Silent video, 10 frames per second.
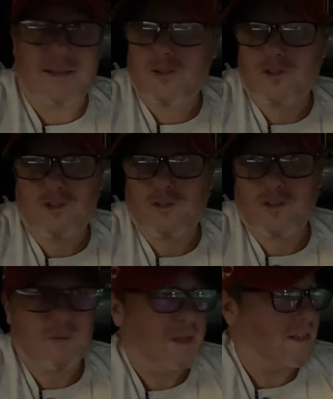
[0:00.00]
is,
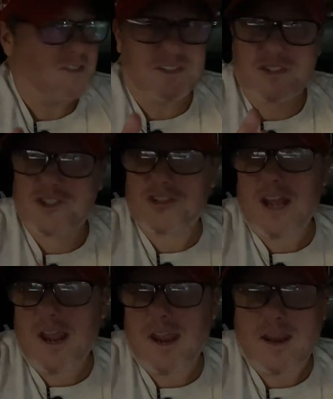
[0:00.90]
I mean, it's
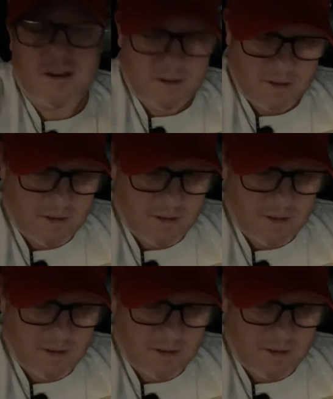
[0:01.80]
insane,